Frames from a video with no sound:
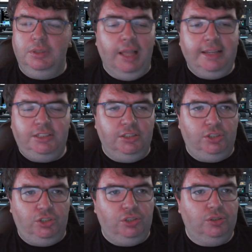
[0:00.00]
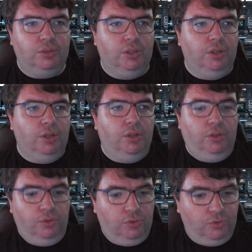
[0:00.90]
licensed
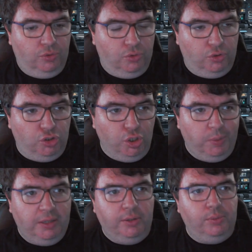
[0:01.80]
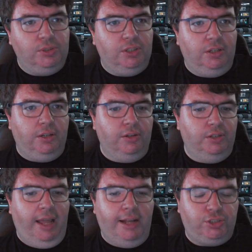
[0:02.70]
to be used in an
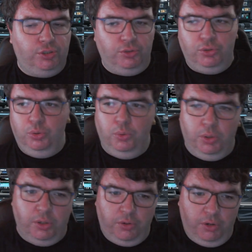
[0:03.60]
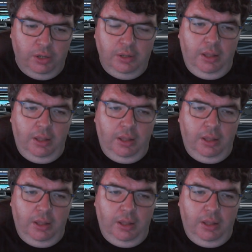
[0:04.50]
international tour or